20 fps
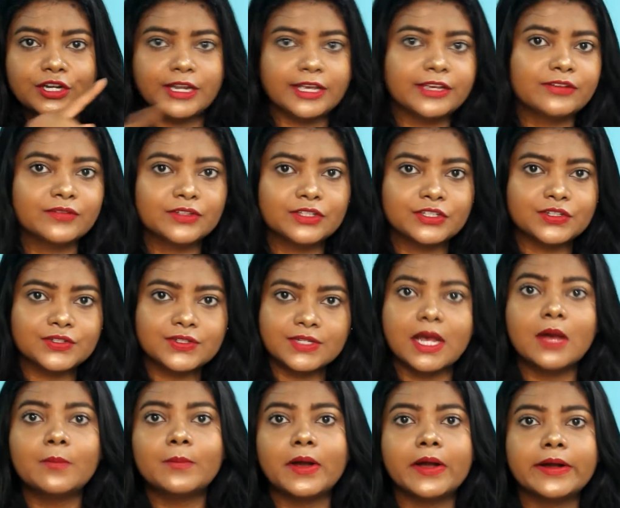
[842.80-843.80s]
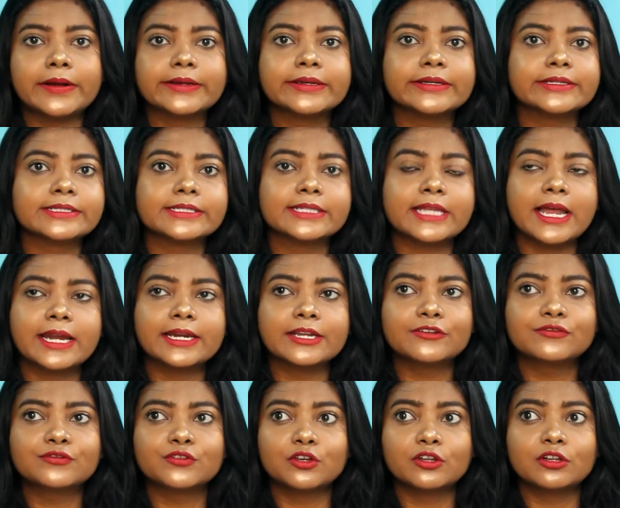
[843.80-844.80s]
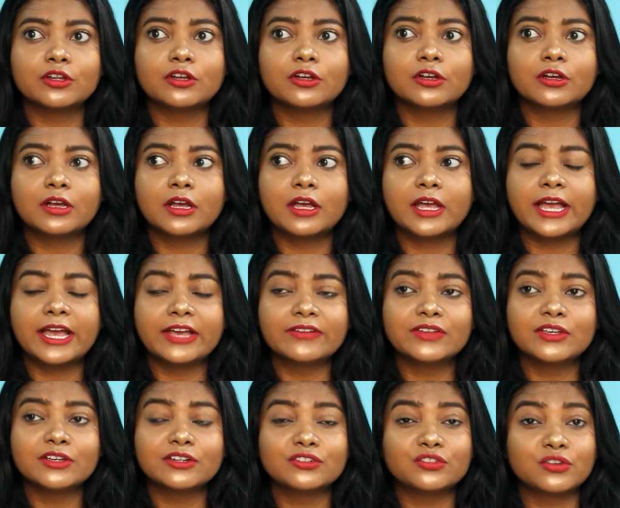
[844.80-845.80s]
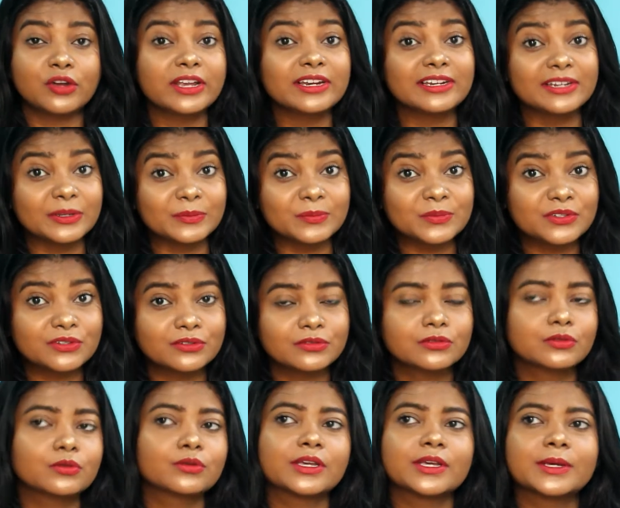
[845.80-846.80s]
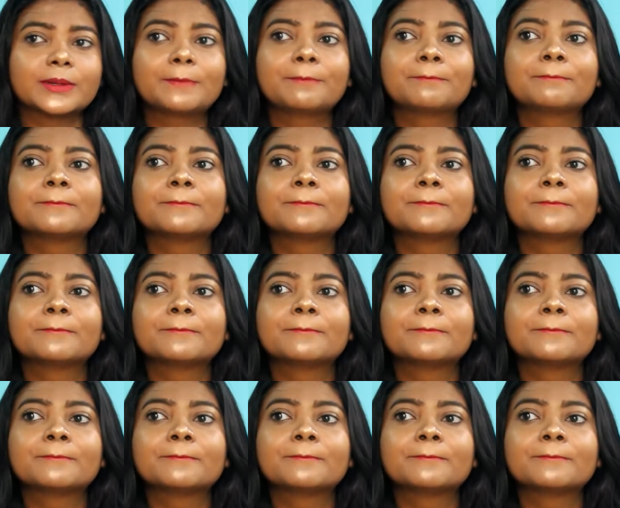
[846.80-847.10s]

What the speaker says: like with a star mark, is that if you're having a dry lips, okay,